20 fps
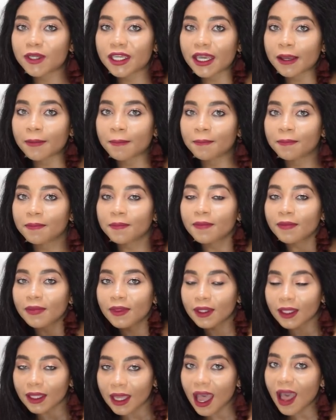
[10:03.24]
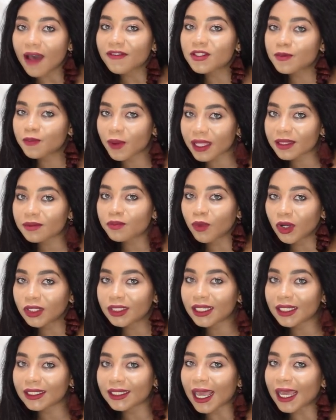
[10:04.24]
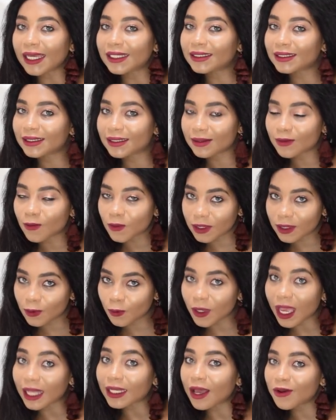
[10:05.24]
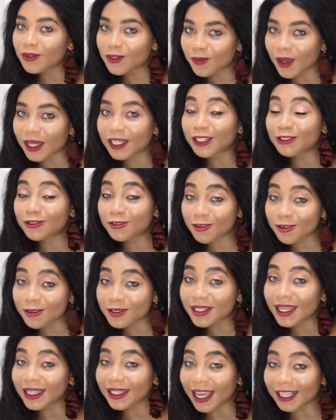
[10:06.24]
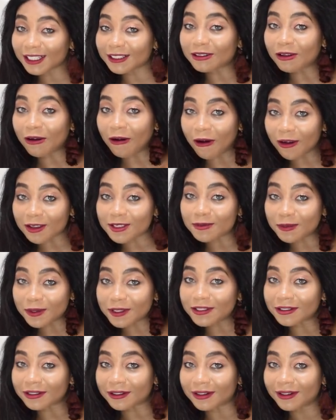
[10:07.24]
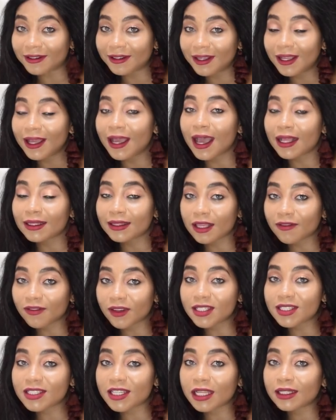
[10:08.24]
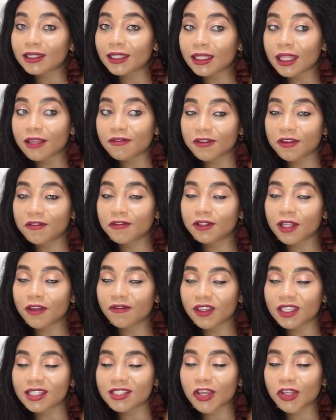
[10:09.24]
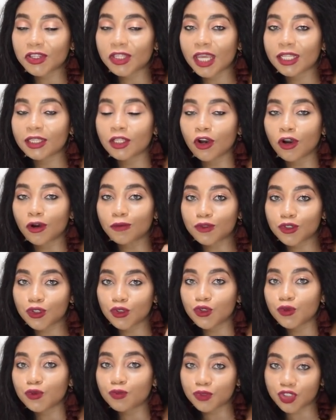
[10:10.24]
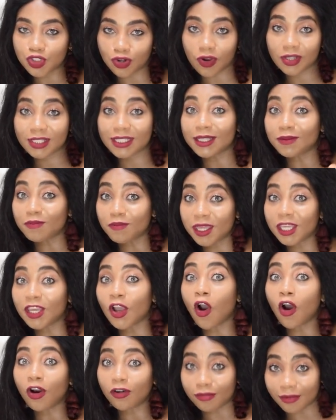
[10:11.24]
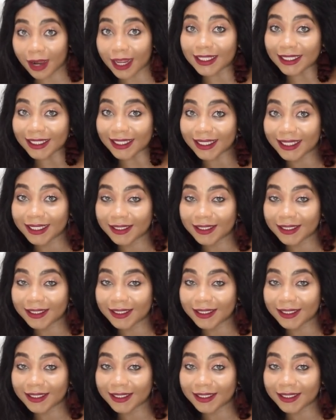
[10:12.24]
p.m. I've spent Monday night. We are now spending Tuesday night in the hospital. They've inserted two drugs in me already.